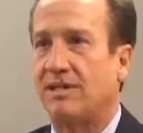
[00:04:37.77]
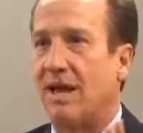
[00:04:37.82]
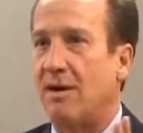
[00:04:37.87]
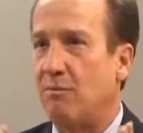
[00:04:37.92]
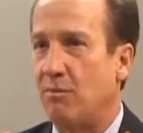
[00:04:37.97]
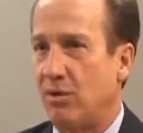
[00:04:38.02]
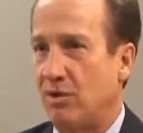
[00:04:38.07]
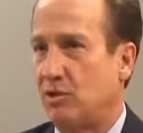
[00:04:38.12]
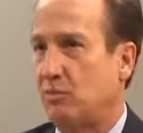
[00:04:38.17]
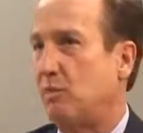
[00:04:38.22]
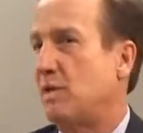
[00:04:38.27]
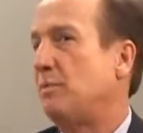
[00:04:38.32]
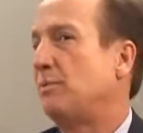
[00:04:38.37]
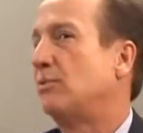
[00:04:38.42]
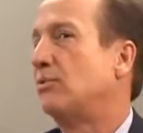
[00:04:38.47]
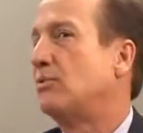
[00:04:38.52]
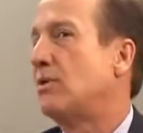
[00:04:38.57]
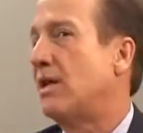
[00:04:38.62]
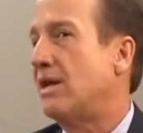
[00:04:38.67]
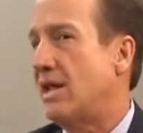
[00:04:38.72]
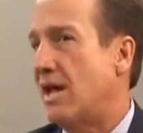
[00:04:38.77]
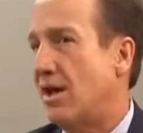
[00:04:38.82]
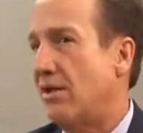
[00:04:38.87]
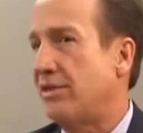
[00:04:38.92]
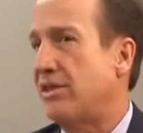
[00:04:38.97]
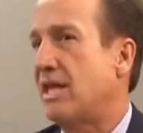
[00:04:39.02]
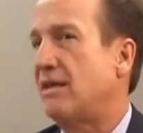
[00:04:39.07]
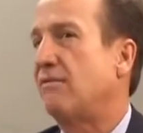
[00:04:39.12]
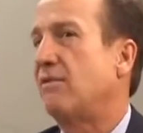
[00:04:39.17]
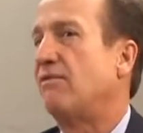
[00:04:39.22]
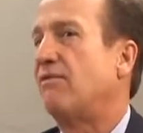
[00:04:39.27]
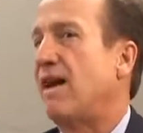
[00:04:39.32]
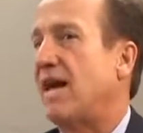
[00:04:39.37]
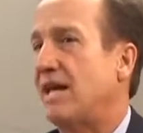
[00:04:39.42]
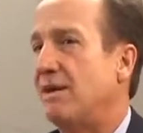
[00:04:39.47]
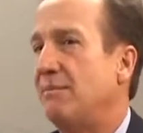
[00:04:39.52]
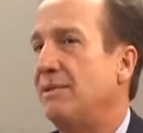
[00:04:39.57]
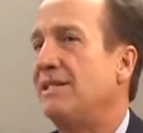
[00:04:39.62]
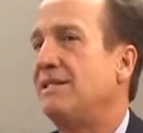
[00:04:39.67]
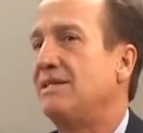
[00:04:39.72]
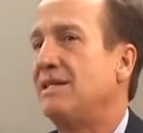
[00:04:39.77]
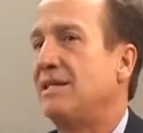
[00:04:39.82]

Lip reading: that most people who are unhealthy have a vitamin